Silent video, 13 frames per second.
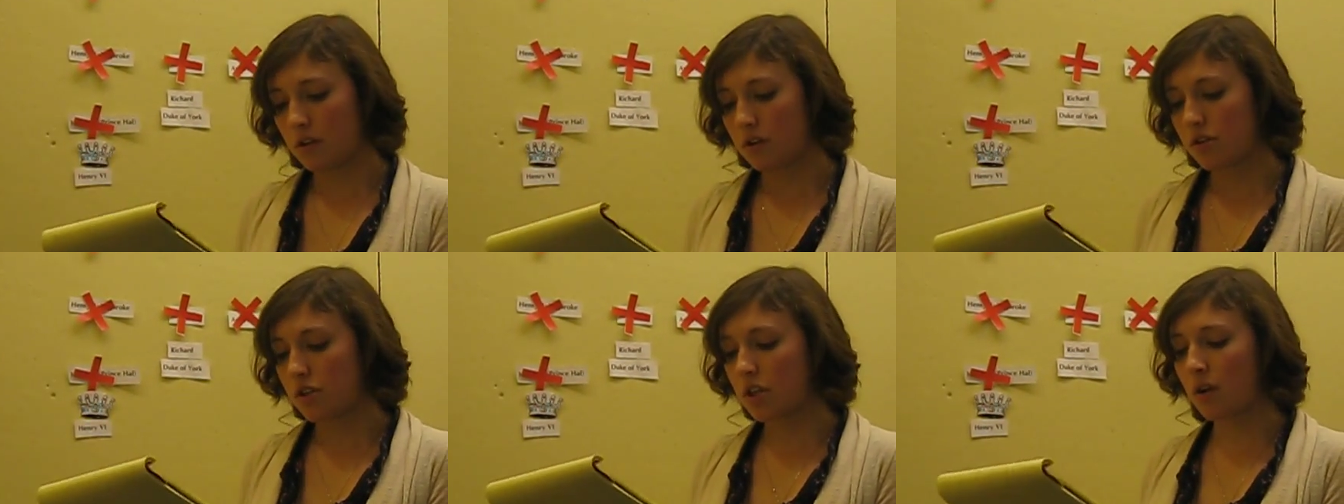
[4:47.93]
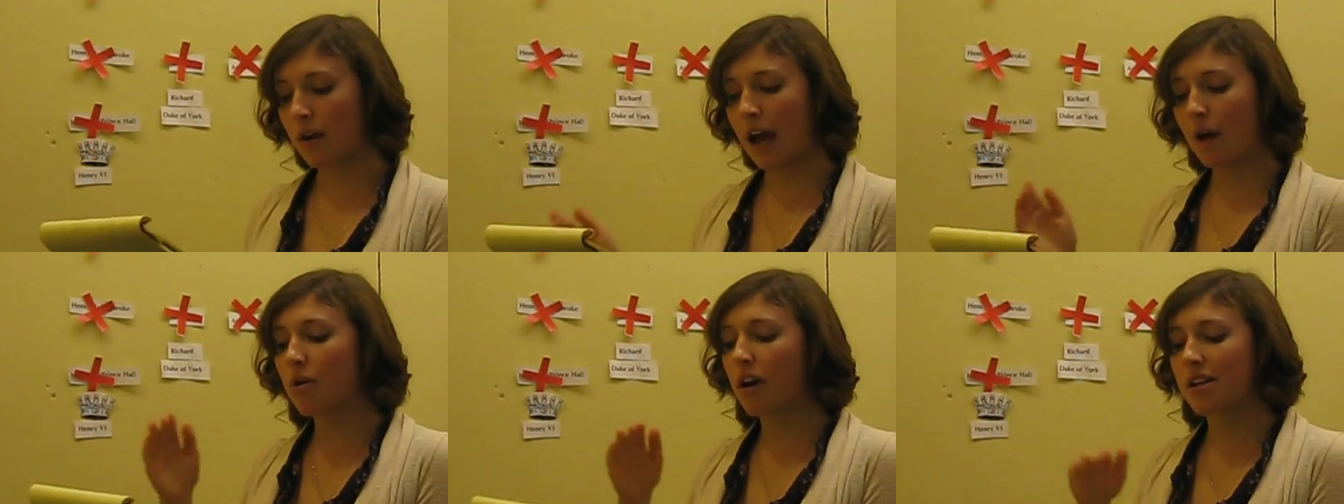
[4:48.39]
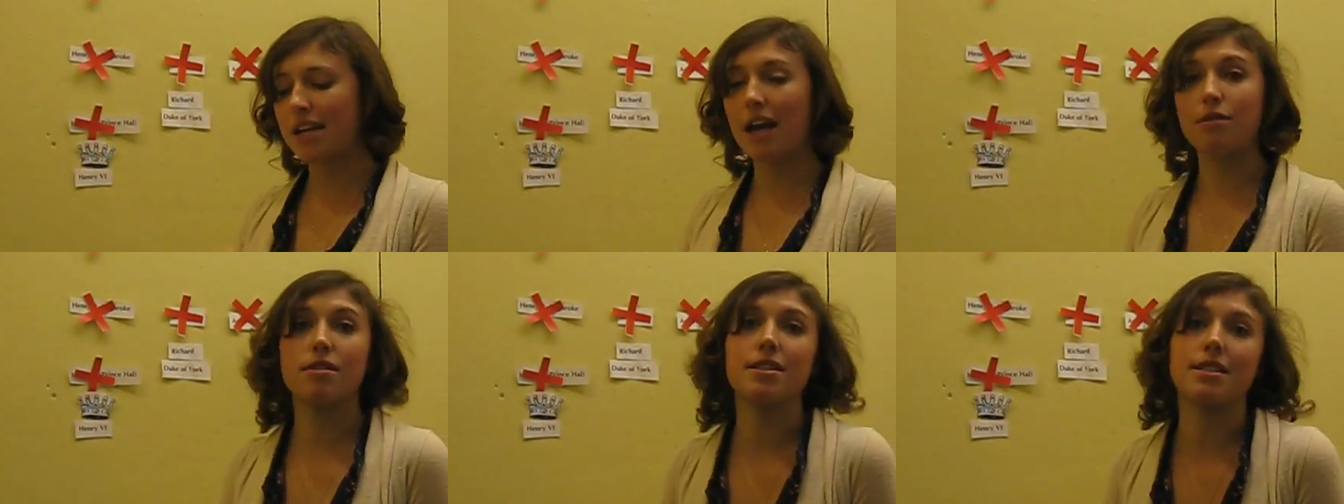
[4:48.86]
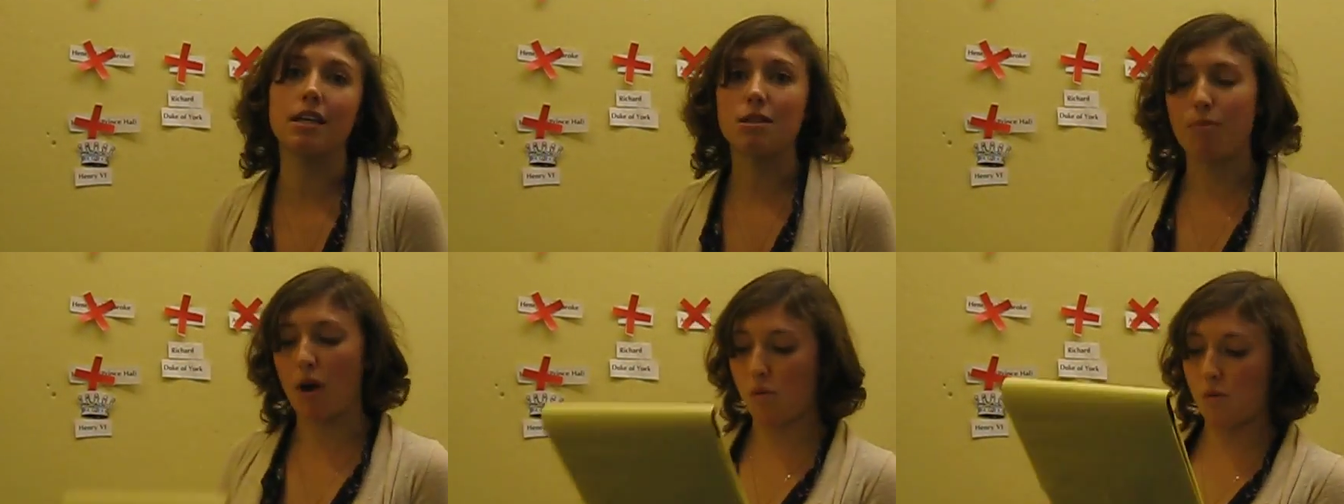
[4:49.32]
So now we're on to Henry VI,
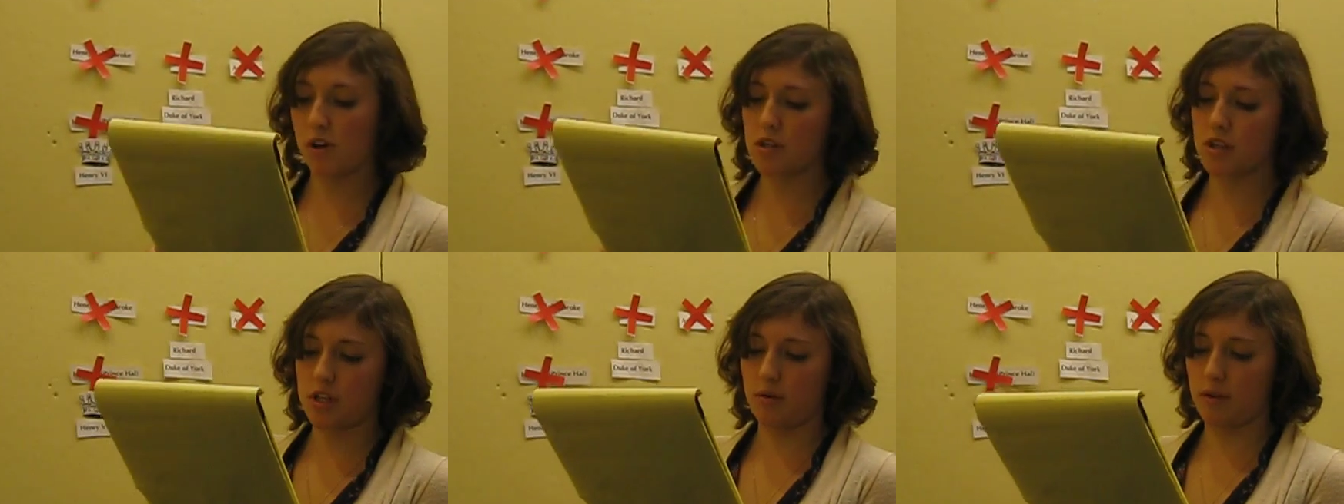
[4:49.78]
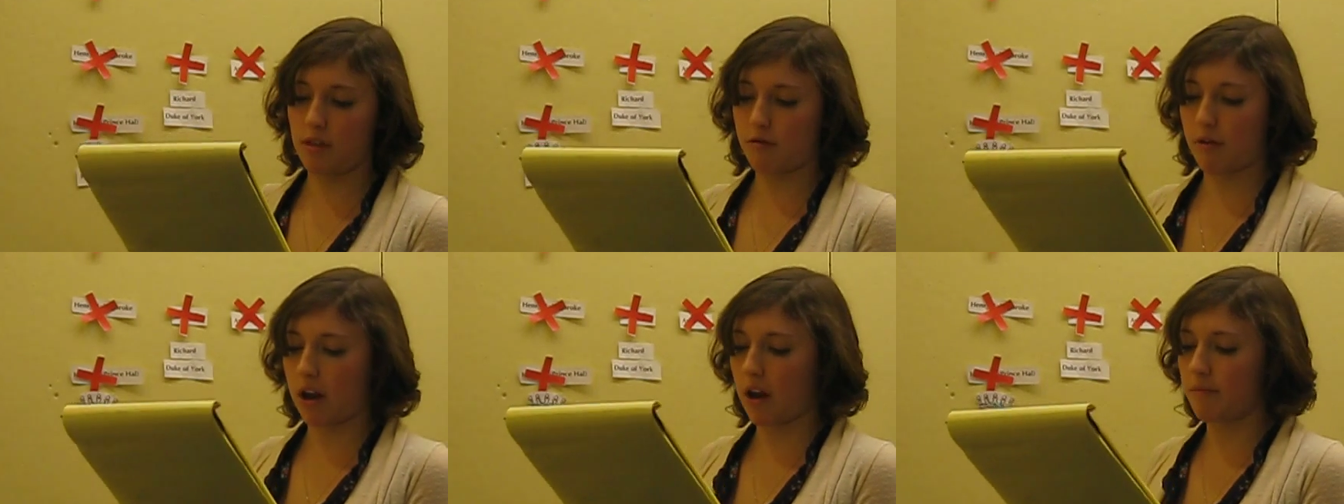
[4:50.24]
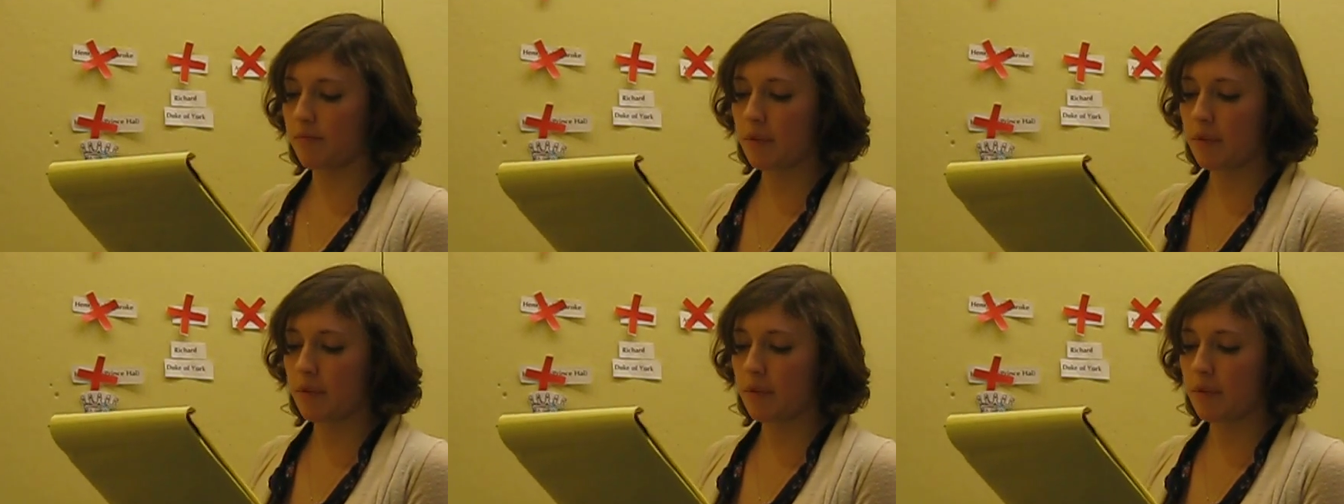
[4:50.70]
part 1, 2, and 3.